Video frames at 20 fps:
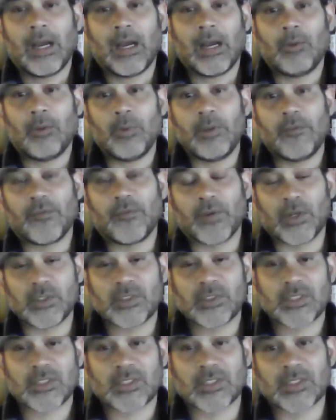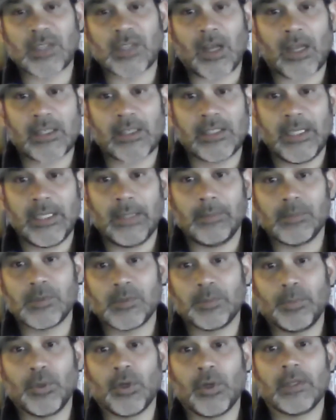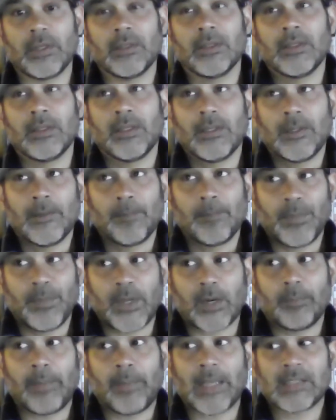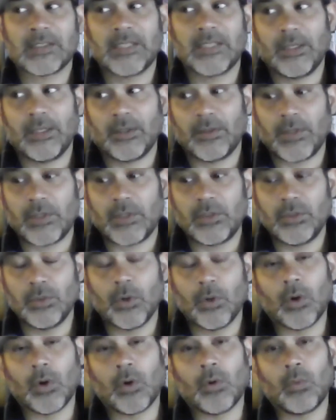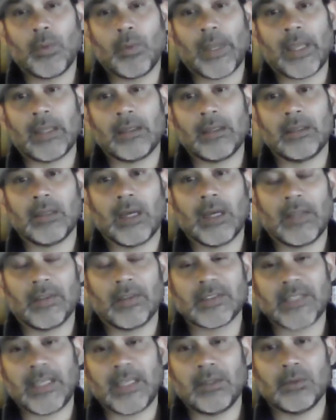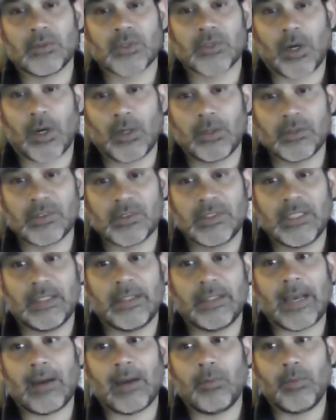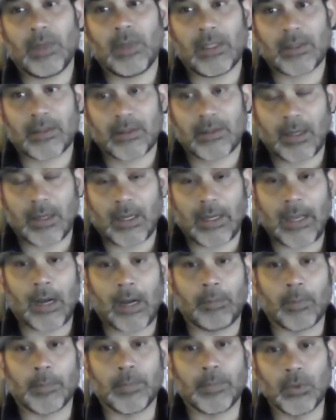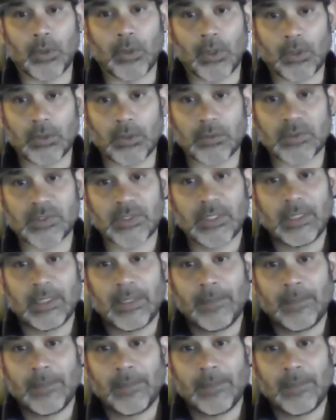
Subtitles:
We first saw teams put their best hitter in the 2-hole when the St. Louis Cardinals did that with Albert Pujols.